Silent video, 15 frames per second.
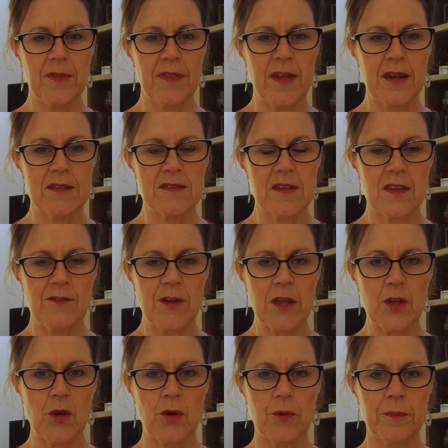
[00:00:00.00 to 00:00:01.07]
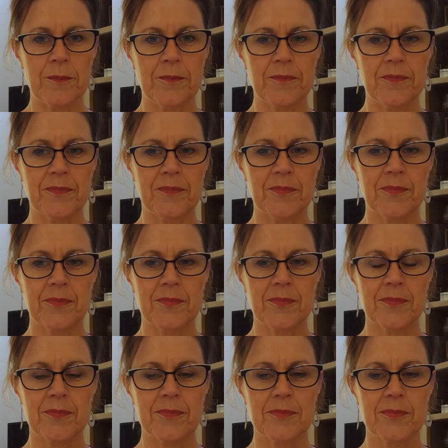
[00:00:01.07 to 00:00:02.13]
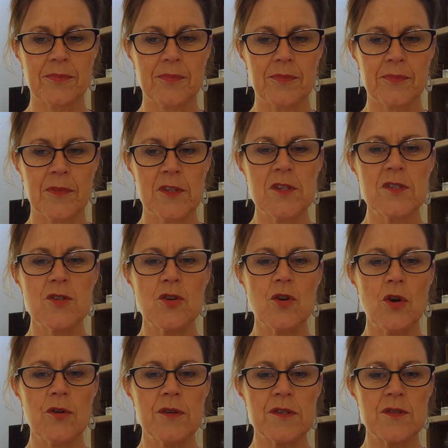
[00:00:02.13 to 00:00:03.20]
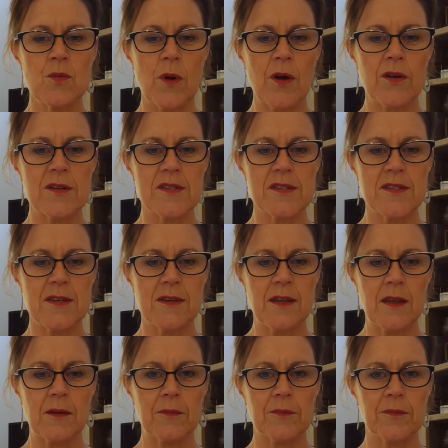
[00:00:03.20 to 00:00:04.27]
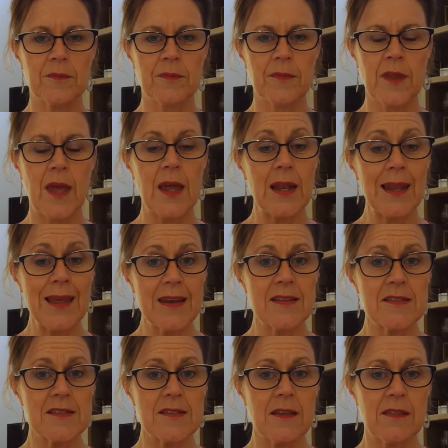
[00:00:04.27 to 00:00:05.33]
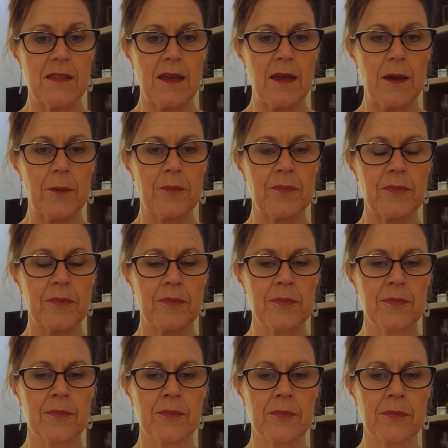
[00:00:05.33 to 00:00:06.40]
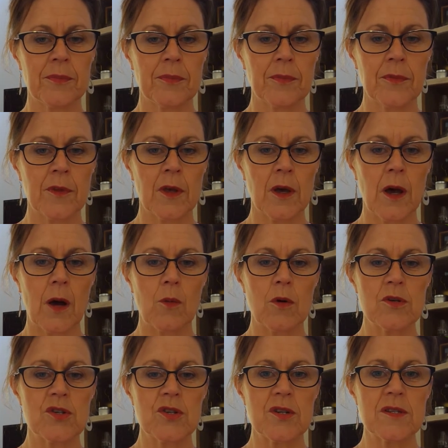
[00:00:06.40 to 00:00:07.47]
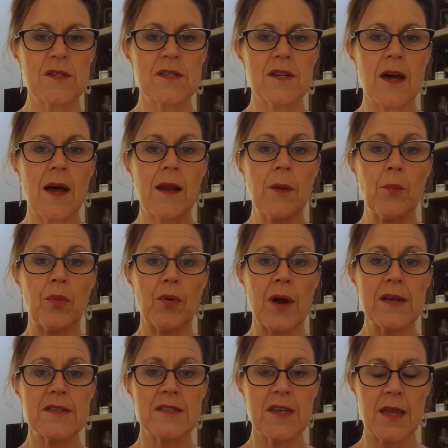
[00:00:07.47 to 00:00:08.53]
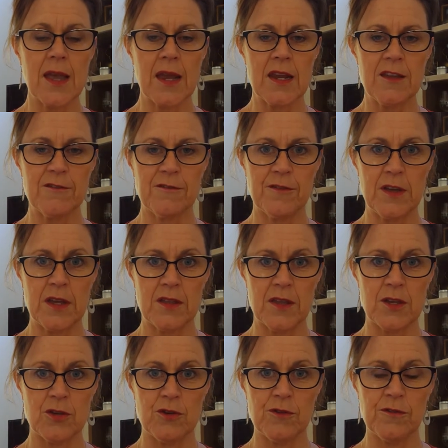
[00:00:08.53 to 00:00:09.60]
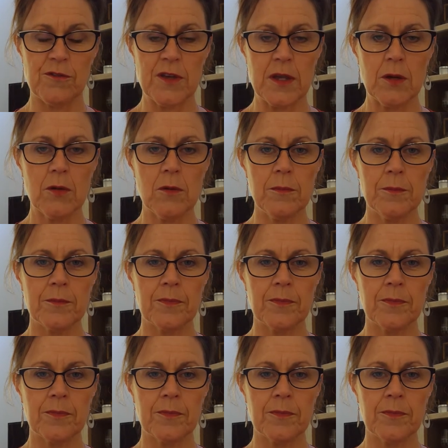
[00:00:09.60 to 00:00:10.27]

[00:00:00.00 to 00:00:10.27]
that it's giving you. Just notice where it's sitting and let it sit there. I want you to start embracing any fear that you feel